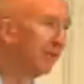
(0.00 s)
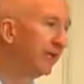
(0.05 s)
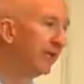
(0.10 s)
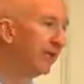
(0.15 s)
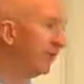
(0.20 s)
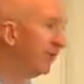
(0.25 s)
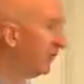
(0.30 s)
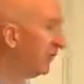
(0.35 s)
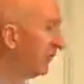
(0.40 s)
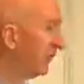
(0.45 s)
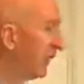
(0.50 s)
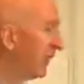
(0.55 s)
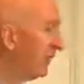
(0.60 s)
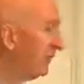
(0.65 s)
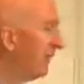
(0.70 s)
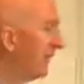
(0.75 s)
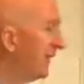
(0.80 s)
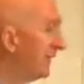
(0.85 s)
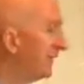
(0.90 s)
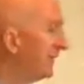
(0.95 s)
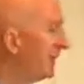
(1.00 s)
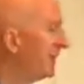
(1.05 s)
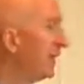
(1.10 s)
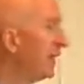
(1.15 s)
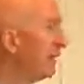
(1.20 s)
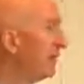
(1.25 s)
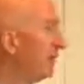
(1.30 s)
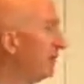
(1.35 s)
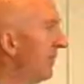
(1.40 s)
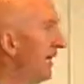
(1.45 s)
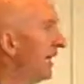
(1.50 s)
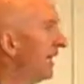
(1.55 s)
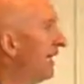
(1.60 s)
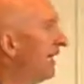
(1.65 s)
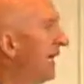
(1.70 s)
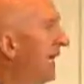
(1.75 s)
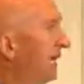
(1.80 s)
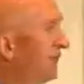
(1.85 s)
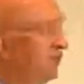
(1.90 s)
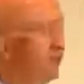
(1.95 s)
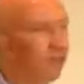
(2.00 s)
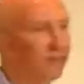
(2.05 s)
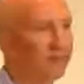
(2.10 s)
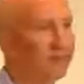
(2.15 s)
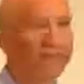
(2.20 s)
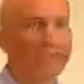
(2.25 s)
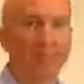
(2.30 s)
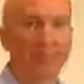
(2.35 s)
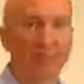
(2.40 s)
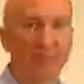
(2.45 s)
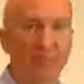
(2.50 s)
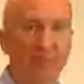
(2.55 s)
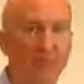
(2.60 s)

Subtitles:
can avoid making after seeing this